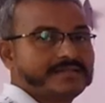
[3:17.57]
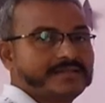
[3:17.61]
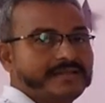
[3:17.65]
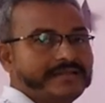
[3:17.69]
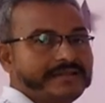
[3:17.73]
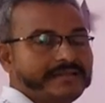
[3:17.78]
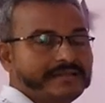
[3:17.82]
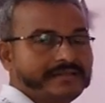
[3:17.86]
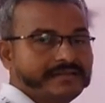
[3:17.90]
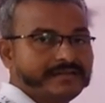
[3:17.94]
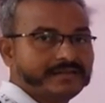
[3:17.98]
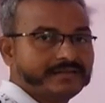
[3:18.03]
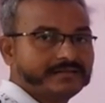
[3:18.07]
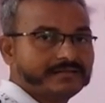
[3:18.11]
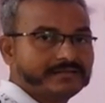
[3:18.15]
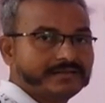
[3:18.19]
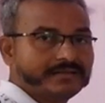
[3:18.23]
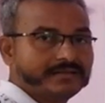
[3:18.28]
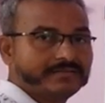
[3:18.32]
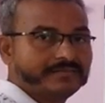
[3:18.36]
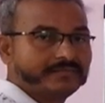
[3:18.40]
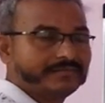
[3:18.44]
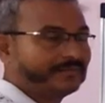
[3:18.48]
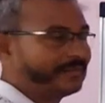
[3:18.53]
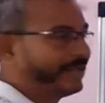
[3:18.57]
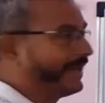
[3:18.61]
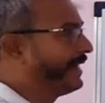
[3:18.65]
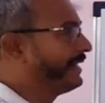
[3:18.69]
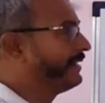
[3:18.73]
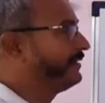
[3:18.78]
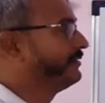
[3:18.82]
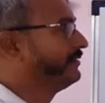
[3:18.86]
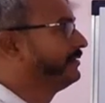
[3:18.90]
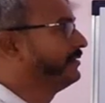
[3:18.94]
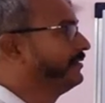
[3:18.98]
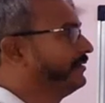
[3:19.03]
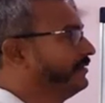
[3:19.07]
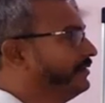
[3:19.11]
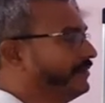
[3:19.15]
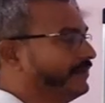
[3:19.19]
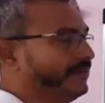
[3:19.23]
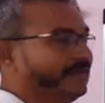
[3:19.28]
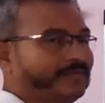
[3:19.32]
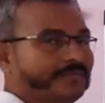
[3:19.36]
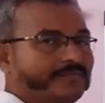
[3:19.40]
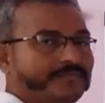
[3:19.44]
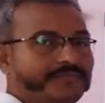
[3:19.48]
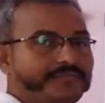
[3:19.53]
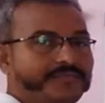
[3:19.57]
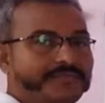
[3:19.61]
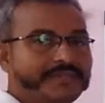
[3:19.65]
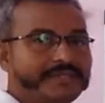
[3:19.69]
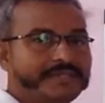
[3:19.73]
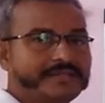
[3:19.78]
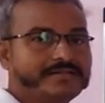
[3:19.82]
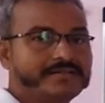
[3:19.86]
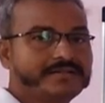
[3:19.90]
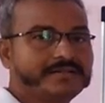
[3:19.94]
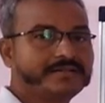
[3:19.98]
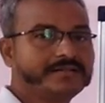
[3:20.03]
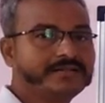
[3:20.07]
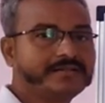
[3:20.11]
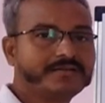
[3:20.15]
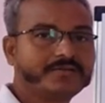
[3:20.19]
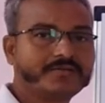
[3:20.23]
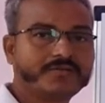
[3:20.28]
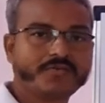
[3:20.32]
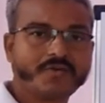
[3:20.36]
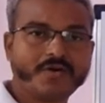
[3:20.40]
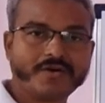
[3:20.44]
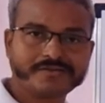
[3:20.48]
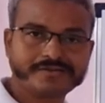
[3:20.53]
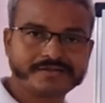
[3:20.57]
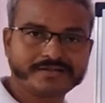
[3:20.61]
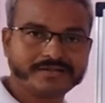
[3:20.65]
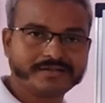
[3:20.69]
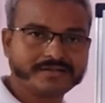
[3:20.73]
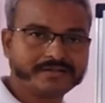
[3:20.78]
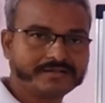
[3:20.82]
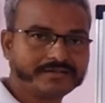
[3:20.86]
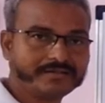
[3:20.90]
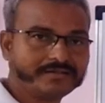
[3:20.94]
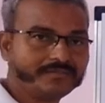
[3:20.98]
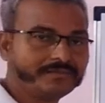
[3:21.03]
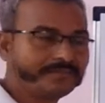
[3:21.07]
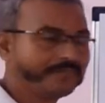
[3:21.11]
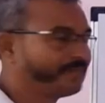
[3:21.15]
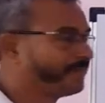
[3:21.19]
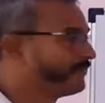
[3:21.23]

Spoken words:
the linear term, and third term is the constant term.